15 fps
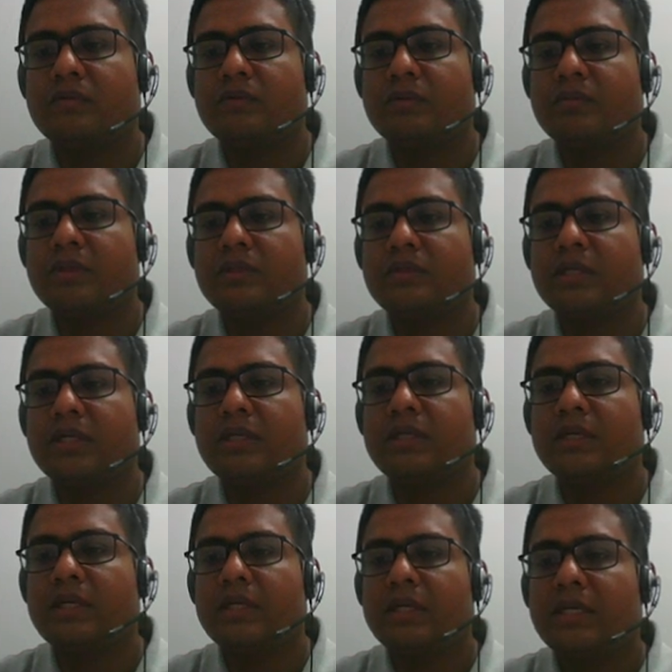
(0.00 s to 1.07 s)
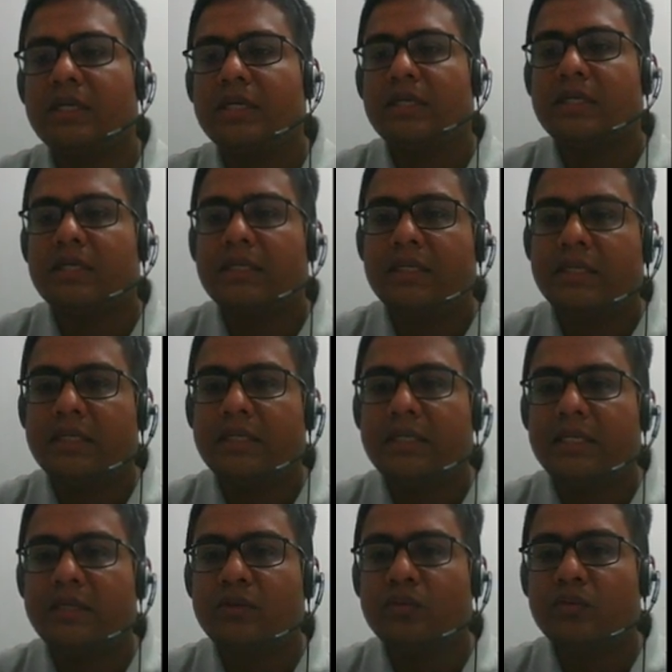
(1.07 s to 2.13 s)
It means that
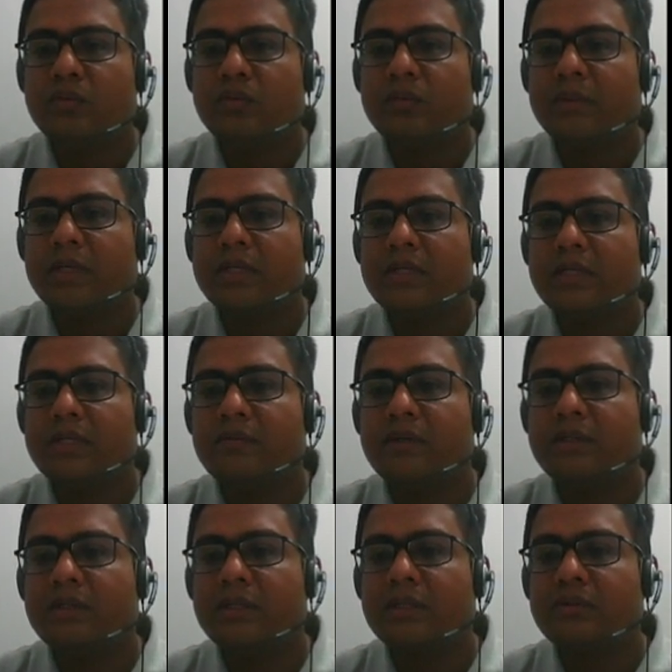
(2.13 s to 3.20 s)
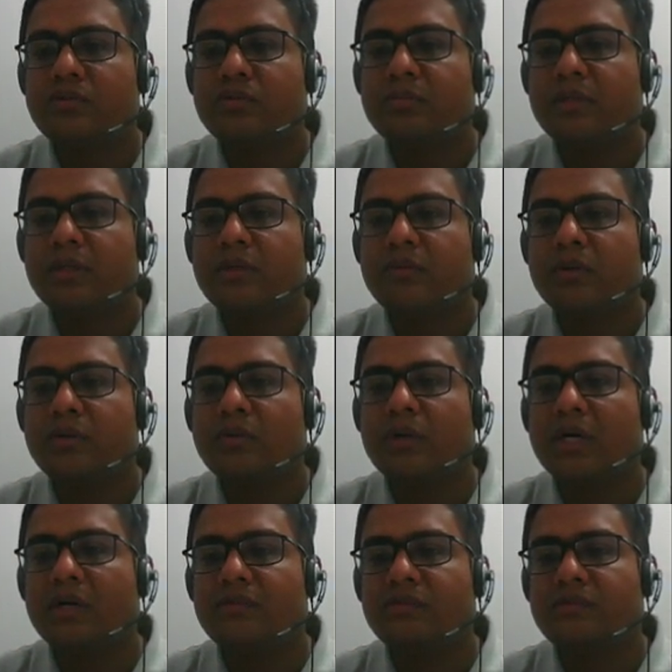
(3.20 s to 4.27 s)
T2 by T1, that should be equal to
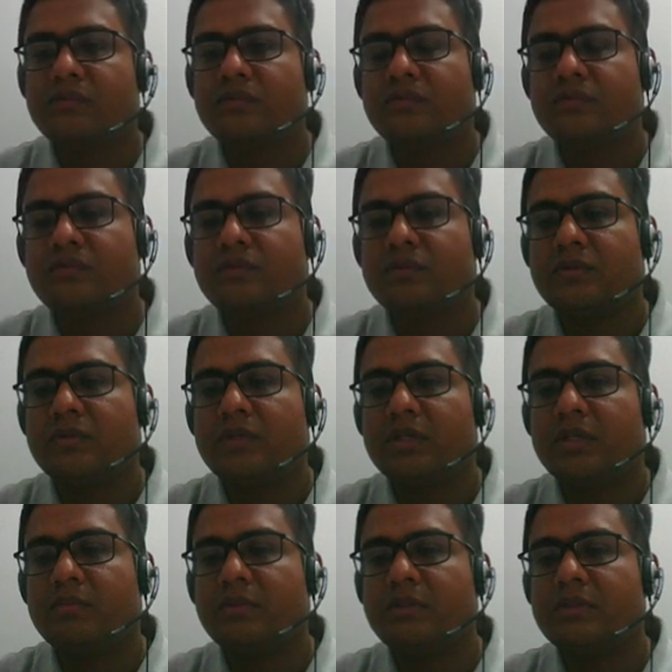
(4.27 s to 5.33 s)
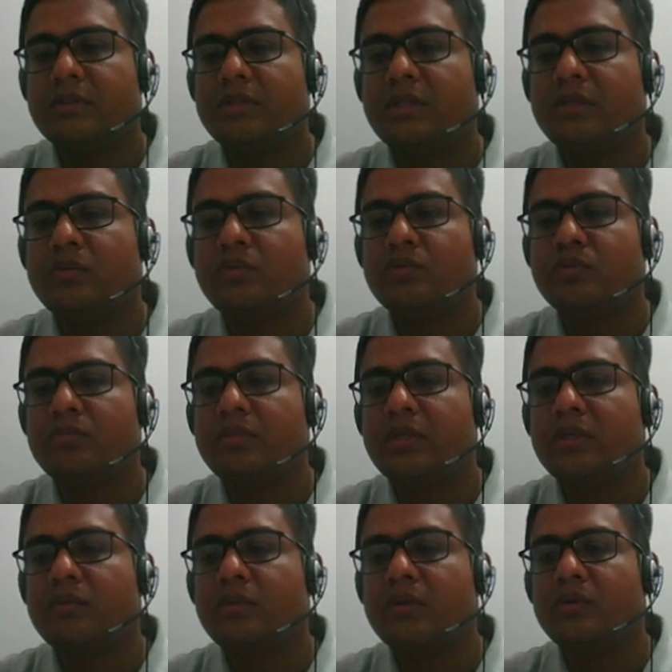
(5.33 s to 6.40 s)
half. It means T2 should be
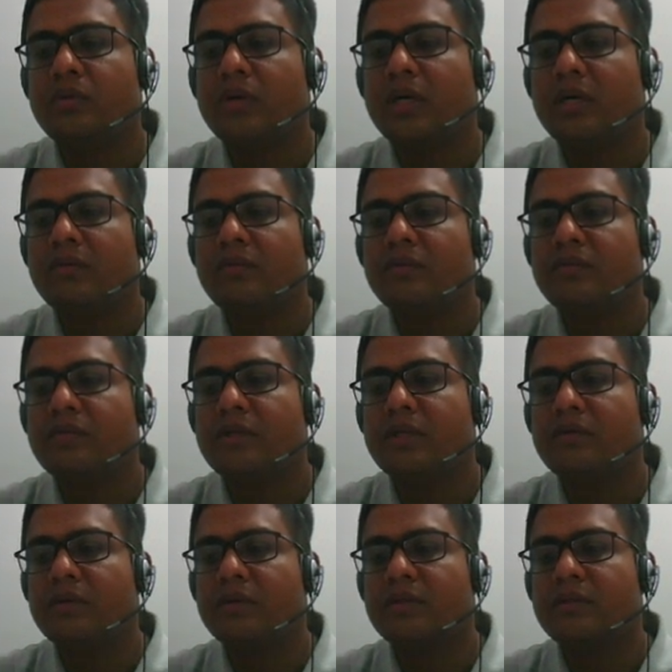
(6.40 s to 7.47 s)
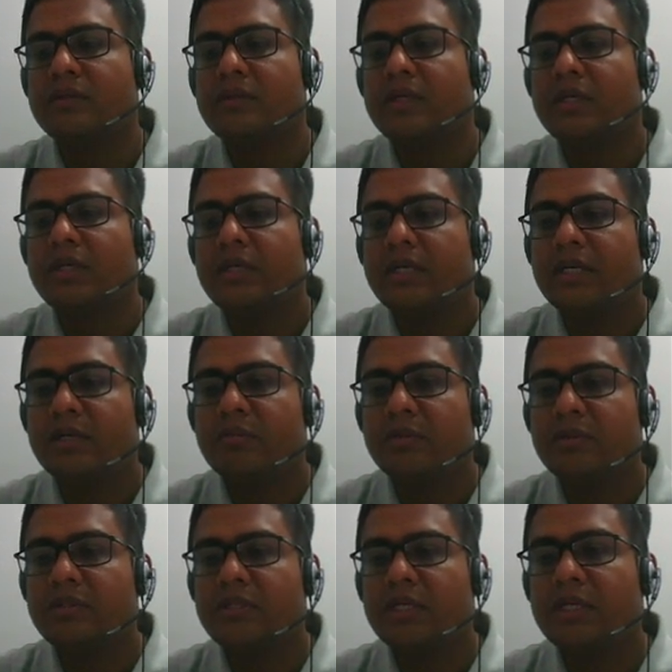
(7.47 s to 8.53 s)
equal to half of T1. It
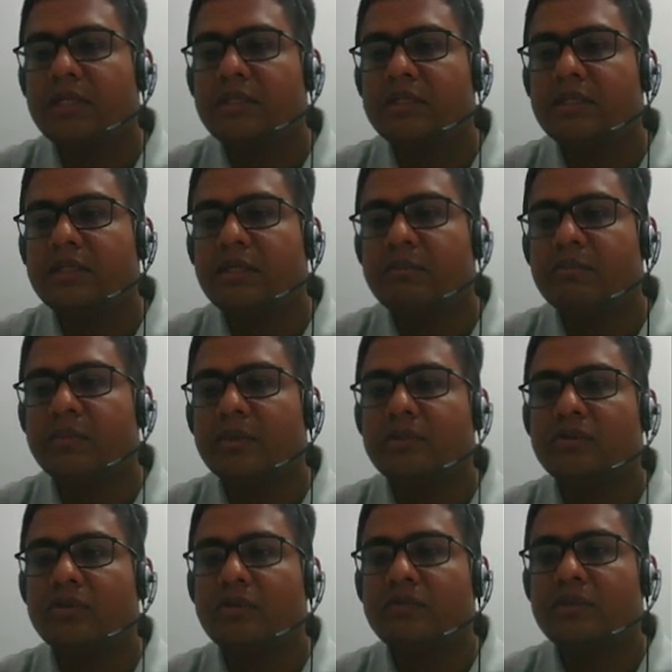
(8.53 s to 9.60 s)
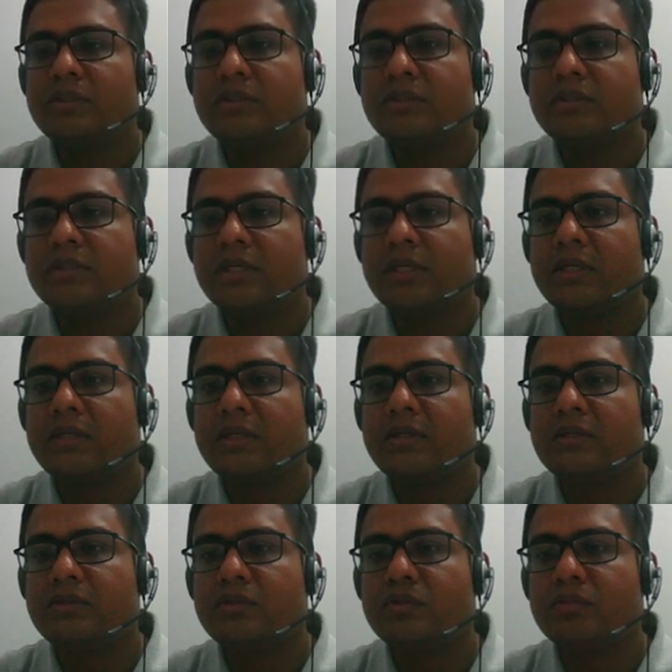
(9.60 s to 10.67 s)
means that the temperature of the sink
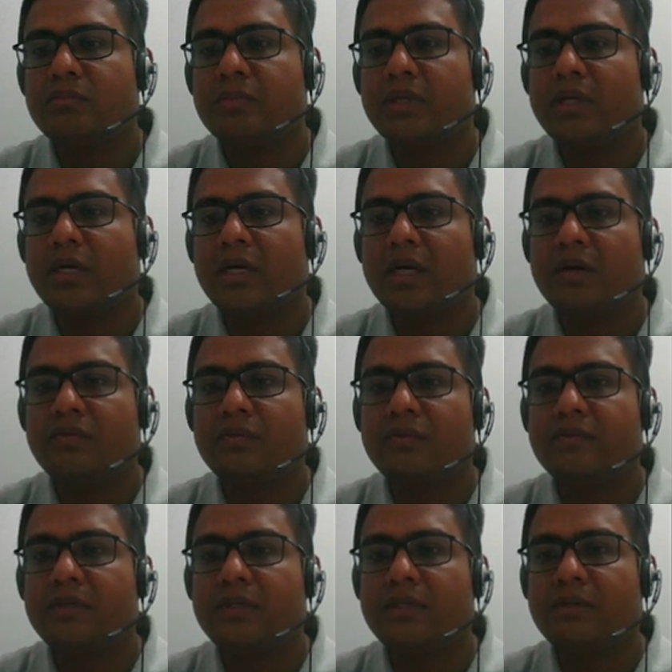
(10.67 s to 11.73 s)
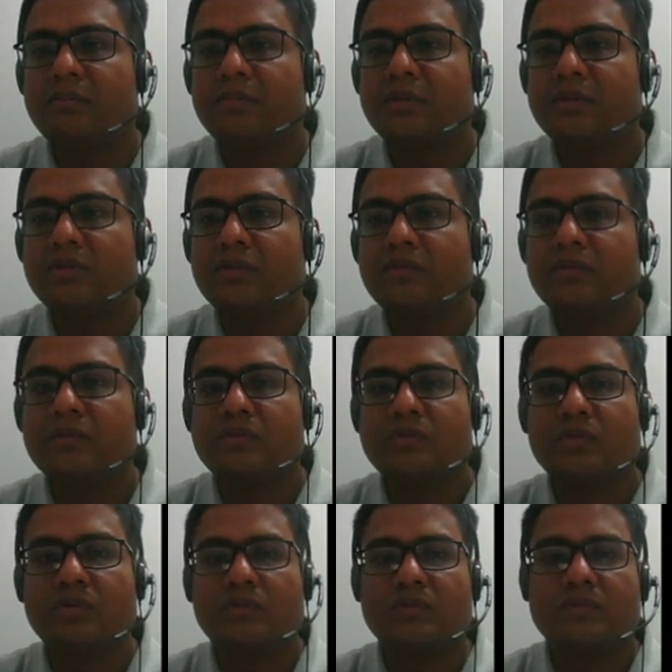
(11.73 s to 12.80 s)
should be half of the temperature of the
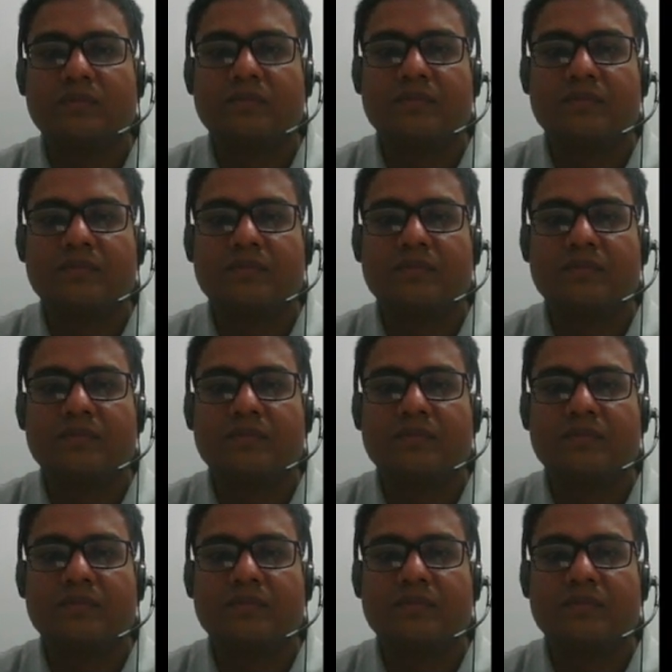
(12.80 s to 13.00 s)
source.